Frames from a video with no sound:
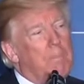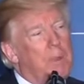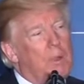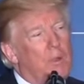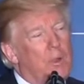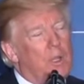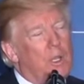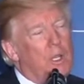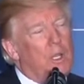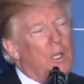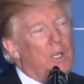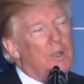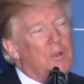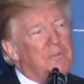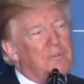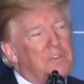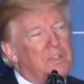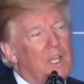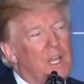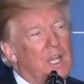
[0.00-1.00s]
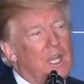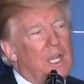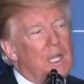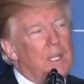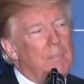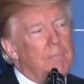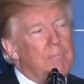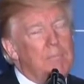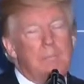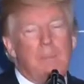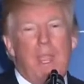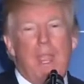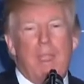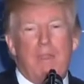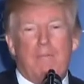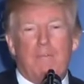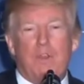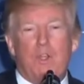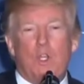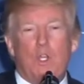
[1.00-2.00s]
period of time
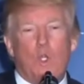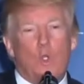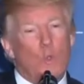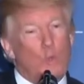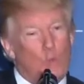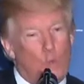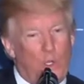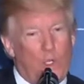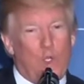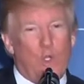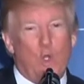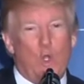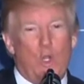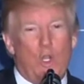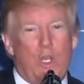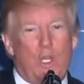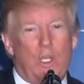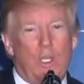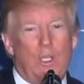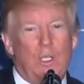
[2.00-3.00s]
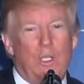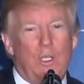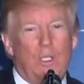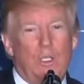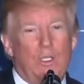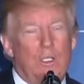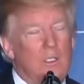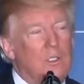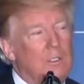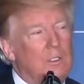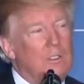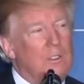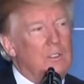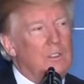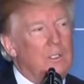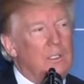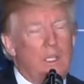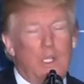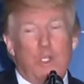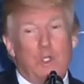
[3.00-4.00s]
ever recorded.
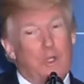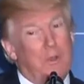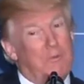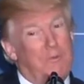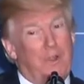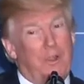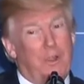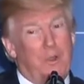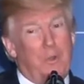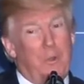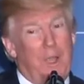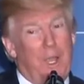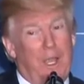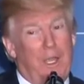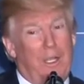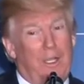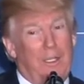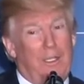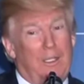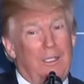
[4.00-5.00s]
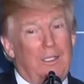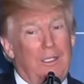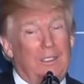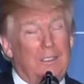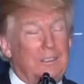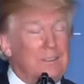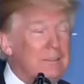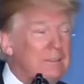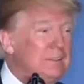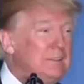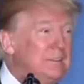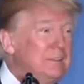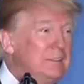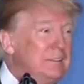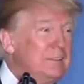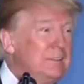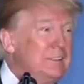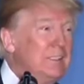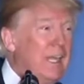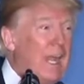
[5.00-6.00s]
You're doing very well.
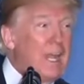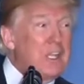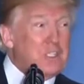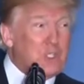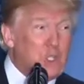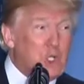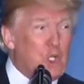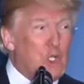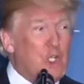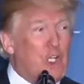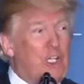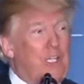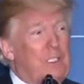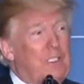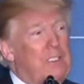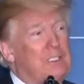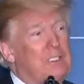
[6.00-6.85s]
That's good.